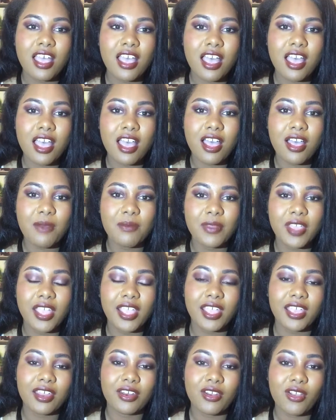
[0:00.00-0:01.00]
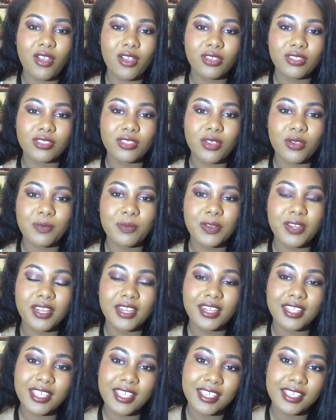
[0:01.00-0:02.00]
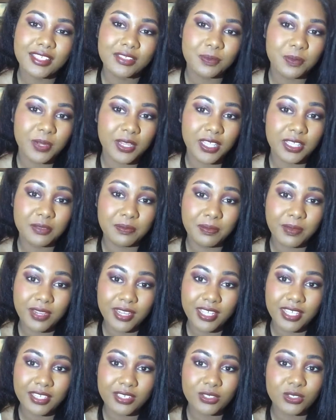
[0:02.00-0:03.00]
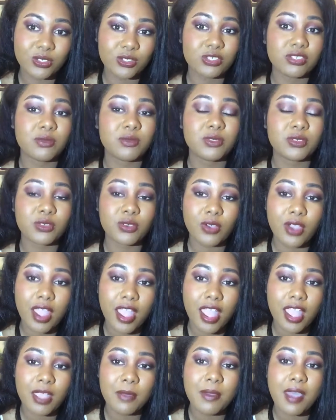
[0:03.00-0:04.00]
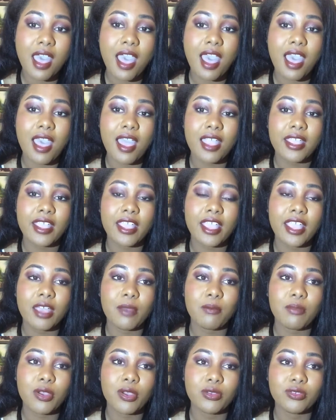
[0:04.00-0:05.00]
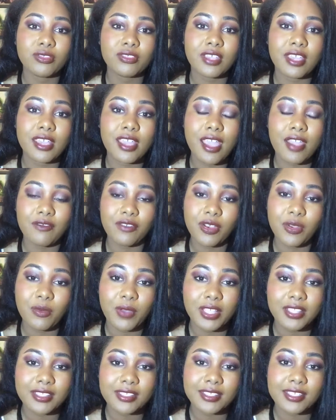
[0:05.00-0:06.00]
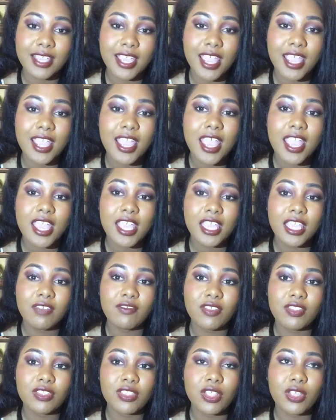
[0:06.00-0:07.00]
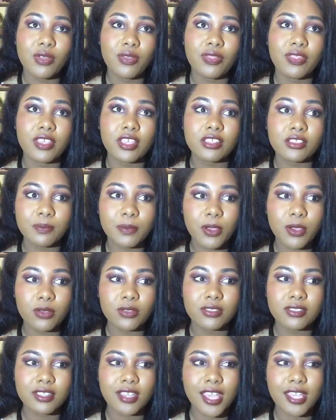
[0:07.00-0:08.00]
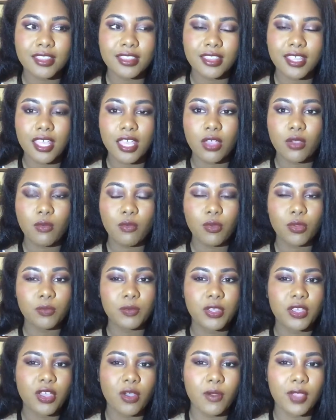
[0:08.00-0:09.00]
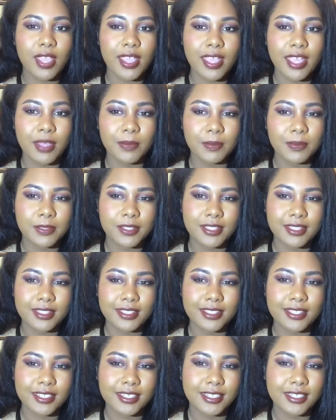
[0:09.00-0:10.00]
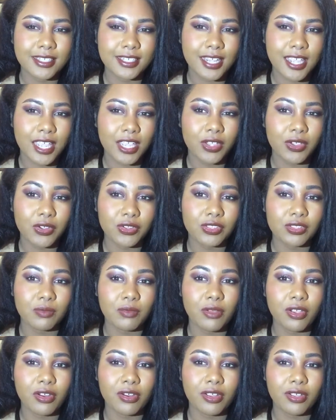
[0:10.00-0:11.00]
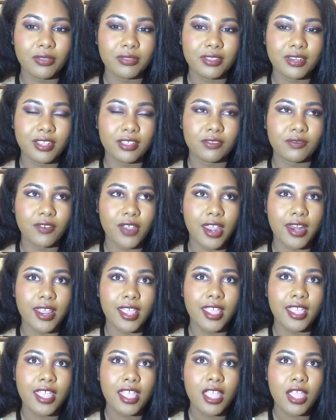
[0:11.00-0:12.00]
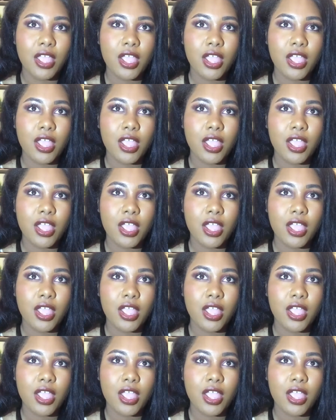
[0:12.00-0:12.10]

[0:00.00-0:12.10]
And also please do subscribe. I am posting every Wednesday, even though this post I think will be going up today or tomorrow. Today's Friday,